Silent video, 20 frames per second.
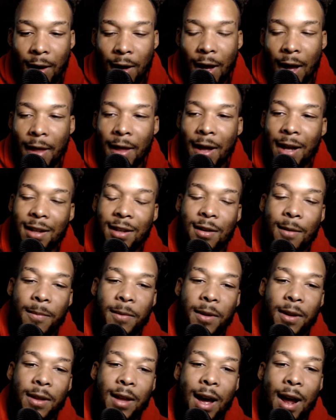And that's
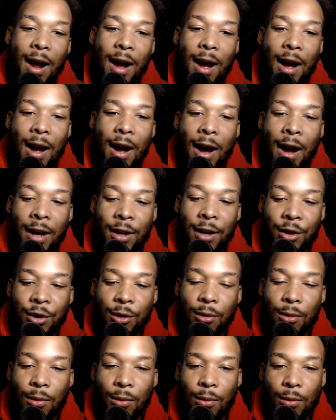something that I
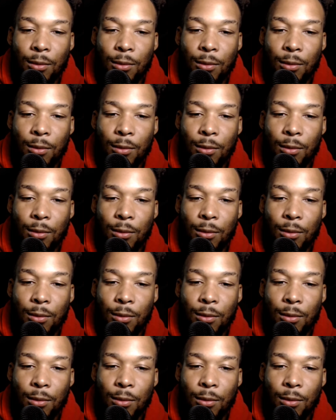do